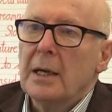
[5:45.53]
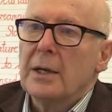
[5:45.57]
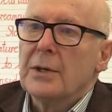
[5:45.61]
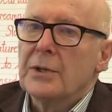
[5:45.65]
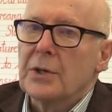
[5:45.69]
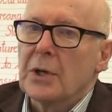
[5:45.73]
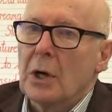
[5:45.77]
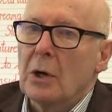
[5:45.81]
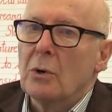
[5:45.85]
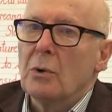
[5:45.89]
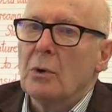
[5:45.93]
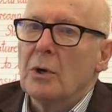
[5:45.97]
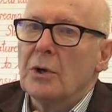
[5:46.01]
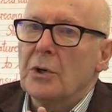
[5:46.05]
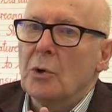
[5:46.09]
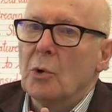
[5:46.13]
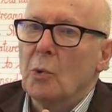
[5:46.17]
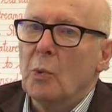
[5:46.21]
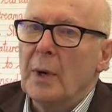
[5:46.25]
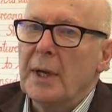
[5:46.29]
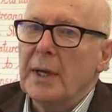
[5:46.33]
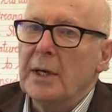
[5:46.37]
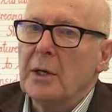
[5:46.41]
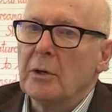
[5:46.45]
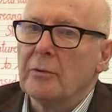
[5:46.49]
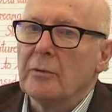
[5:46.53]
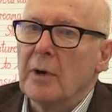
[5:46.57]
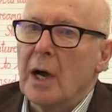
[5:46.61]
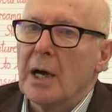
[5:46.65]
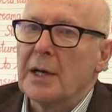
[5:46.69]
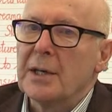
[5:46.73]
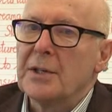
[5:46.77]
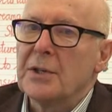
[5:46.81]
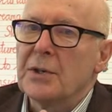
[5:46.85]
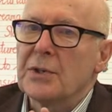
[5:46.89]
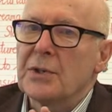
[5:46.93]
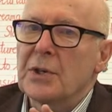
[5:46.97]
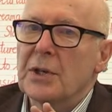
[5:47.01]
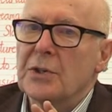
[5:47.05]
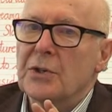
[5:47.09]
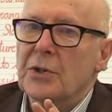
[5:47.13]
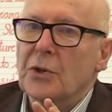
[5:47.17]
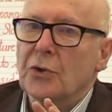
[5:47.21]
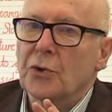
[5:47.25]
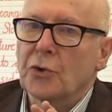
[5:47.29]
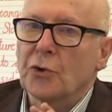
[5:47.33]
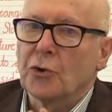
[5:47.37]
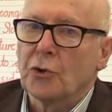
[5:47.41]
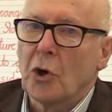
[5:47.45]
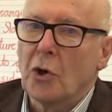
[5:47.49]
So your weaker writers, it's
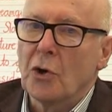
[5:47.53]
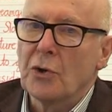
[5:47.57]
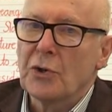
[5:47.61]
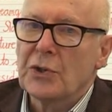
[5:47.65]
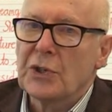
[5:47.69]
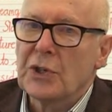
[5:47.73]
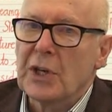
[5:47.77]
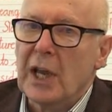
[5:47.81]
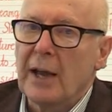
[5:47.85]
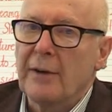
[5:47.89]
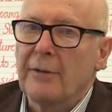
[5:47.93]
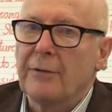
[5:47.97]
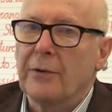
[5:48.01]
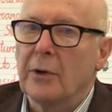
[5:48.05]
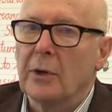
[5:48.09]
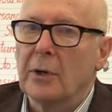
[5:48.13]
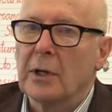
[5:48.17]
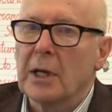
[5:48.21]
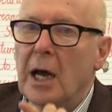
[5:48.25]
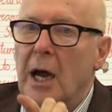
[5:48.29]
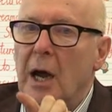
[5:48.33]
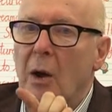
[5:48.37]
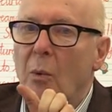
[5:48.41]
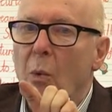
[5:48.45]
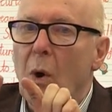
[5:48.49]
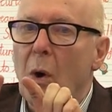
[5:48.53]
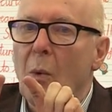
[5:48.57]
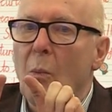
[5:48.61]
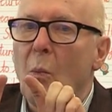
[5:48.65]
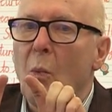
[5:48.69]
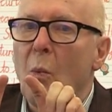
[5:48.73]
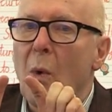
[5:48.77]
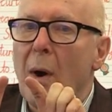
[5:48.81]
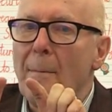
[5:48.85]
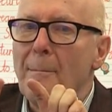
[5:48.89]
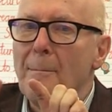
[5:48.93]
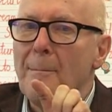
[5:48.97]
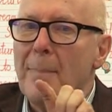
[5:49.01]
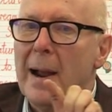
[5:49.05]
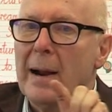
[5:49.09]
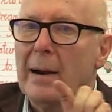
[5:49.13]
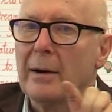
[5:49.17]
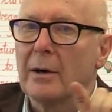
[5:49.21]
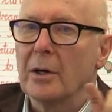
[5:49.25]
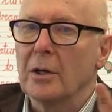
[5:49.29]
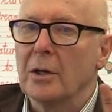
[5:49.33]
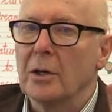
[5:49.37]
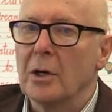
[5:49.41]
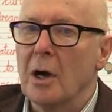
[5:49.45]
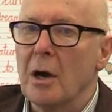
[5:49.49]
a strong scaffold. I want 1
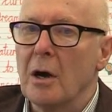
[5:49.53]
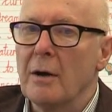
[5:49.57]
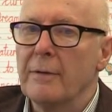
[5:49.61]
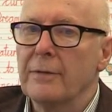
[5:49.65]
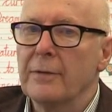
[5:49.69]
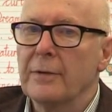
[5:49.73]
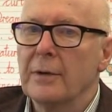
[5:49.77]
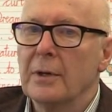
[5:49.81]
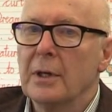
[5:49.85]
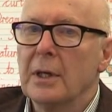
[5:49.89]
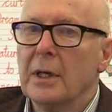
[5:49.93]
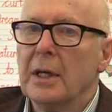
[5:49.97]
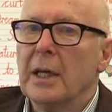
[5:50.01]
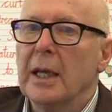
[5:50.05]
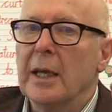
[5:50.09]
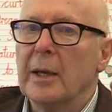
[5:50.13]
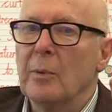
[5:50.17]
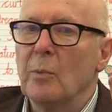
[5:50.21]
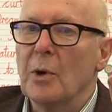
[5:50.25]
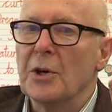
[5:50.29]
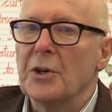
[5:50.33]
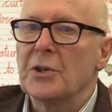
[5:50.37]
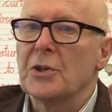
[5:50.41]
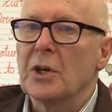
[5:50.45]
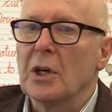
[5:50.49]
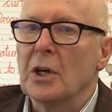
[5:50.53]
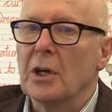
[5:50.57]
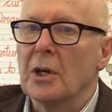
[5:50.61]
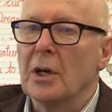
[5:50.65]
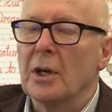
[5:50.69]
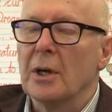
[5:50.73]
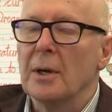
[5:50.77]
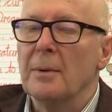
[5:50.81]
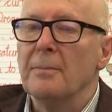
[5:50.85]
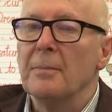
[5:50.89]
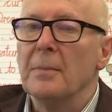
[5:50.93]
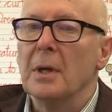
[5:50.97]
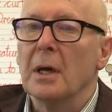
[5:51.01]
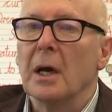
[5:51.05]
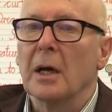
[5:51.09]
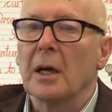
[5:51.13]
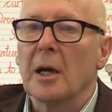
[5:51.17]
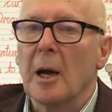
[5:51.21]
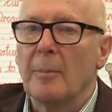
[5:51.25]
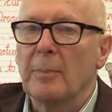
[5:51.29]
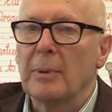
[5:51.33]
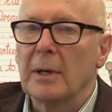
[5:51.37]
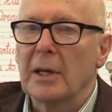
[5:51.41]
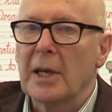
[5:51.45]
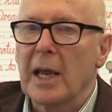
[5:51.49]
paragraph in which a
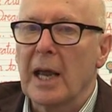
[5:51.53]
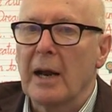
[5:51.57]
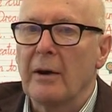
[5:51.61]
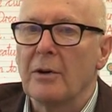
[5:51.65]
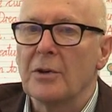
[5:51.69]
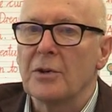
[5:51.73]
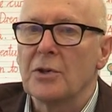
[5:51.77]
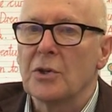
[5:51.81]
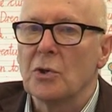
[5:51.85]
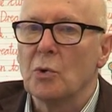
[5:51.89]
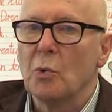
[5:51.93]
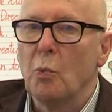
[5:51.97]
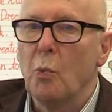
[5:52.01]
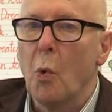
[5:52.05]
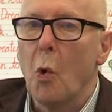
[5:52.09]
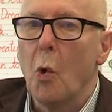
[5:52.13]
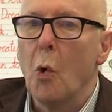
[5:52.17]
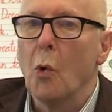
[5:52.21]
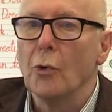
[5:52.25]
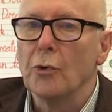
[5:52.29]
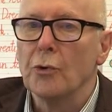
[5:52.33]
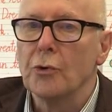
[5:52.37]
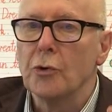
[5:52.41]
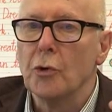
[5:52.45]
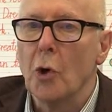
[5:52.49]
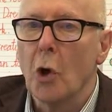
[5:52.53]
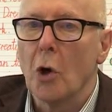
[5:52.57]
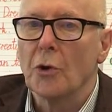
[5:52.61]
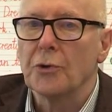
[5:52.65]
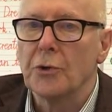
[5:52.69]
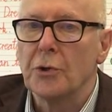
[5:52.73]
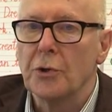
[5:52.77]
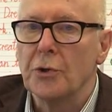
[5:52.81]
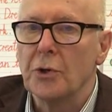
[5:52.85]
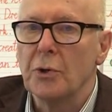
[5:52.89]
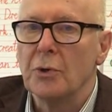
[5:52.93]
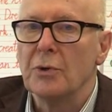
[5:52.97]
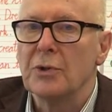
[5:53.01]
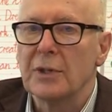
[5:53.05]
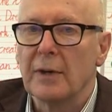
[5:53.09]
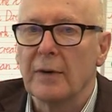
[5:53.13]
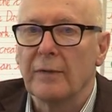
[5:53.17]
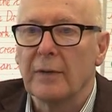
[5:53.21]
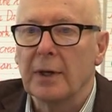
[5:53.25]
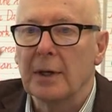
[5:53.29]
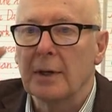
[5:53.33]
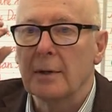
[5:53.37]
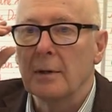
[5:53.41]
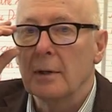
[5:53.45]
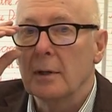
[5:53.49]
couple of characters are warned not to do
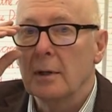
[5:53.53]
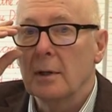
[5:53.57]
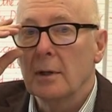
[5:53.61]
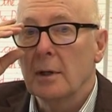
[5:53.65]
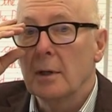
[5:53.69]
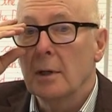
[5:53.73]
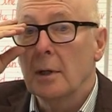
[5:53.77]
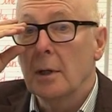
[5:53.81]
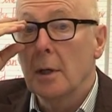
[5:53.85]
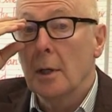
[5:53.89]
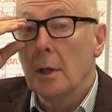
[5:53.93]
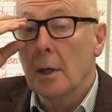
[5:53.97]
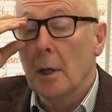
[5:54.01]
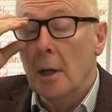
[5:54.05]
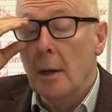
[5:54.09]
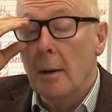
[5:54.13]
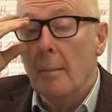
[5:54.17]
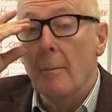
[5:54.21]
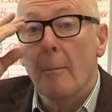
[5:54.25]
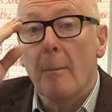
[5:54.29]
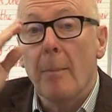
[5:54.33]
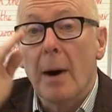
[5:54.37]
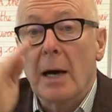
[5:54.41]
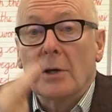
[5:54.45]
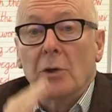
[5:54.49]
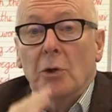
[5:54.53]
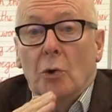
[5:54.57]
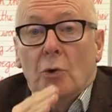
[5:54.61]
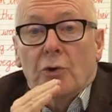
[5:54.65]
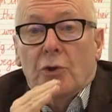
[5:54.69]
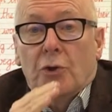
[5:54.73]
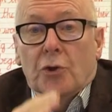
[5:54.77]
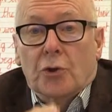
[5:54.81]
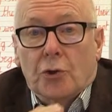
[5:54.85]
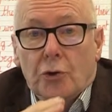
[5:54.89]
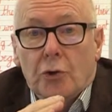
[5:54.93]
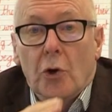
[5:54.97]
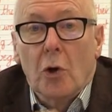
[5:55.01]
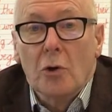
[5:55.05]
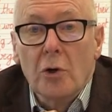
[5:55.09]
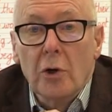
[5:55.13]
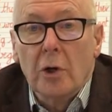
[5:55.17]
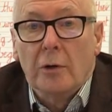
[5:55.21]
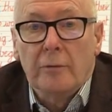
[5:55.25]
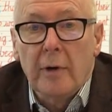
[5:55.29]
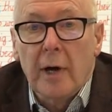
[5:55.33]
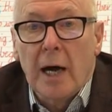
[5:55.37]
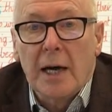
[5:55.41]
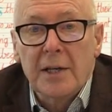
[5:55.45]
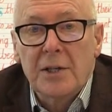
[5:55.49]
something. But your
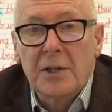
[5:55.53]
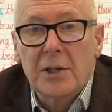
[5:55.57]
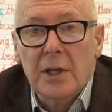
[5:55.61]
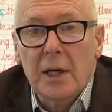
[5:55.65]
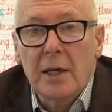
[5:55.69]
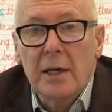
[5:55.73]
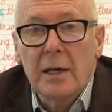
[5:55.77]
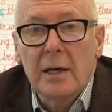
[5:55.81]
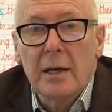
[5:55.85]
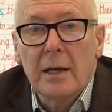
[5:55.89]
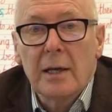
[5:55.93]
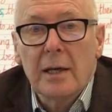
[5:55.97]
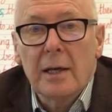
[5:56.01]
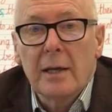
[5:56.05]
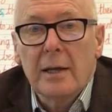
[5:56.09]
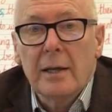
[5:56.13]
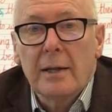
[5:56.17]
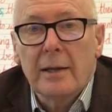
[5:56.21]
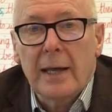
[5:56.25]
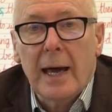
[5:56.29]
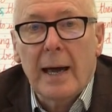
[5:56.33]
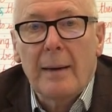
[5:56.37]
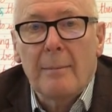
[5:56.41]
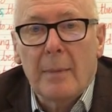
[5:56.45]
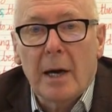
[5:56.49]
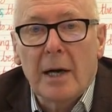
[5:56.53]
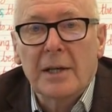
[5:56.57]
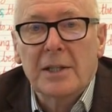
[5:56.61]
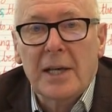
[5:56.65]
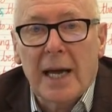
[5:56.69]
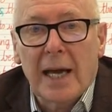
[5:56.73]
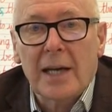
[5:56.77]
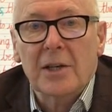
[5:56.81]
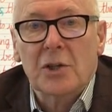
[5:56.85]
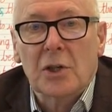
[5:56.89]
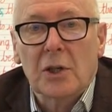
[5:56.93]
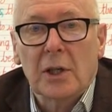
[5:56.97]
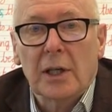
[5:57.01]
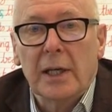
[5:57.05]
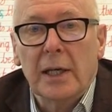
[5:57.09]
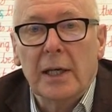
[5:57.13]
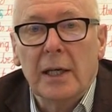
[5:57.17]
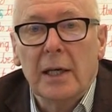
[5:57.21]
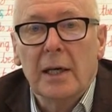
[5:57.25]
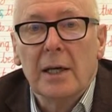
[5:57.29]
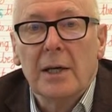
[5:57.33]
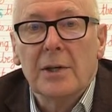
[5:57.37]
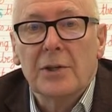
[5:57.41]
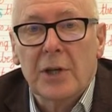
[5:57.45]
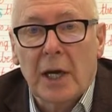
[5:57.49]
stronger writer, that might
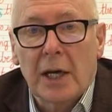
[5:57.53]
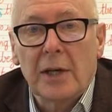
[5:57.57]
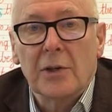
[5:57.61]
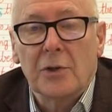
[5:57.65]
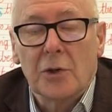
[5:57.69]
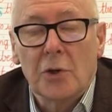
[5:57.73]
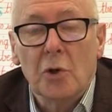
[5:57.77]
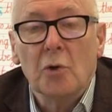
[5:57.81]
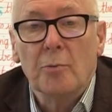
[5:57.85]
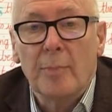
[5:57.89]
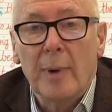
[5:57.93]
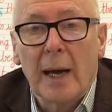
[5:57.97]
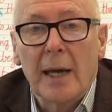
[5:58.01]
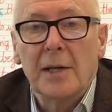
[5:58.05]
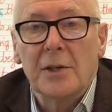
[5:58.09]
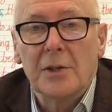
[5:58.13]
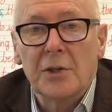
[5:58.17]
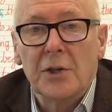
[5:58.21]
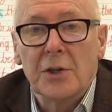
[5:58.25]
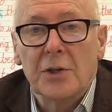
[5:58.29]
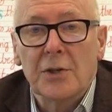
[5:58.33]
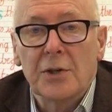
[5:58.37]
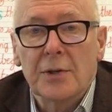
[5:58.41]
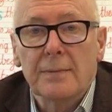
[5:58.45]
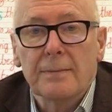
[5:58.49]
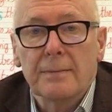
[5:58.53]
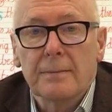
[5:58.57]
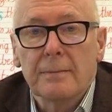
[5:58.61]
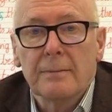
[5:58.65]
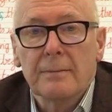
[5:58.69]
actually take 2 pages.